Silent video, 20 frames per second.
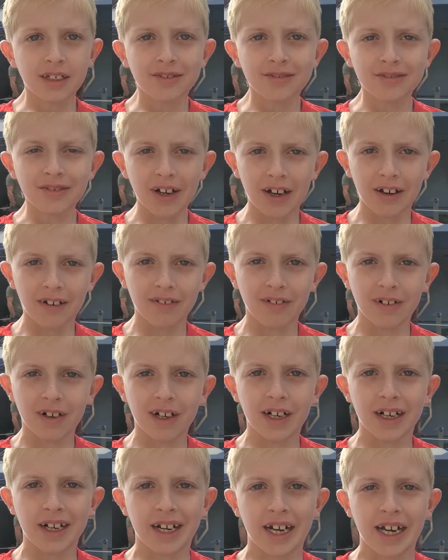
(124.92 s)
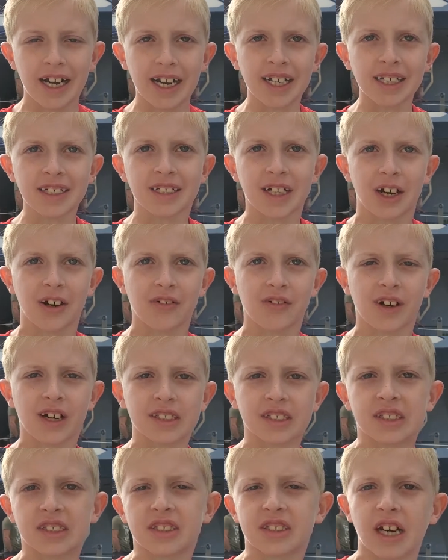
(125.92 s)
Well, I go
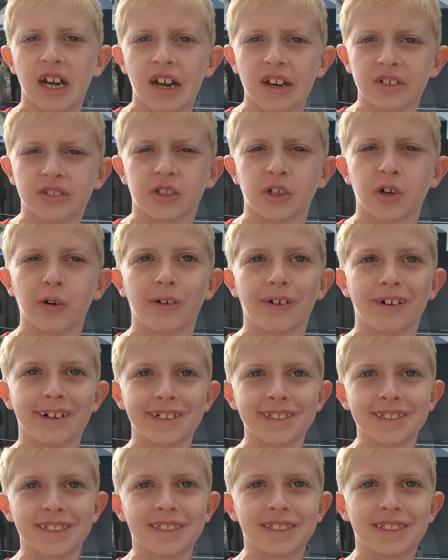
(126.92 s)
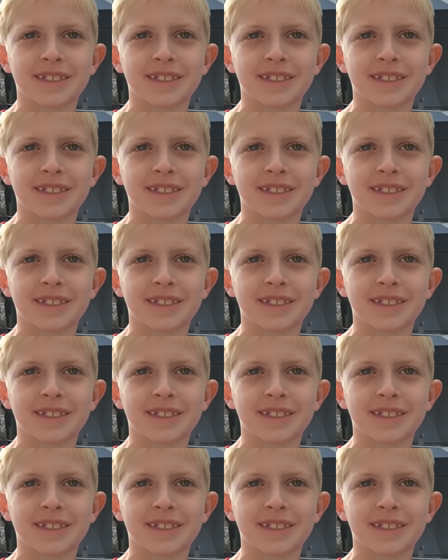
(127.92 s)
on Star Tours.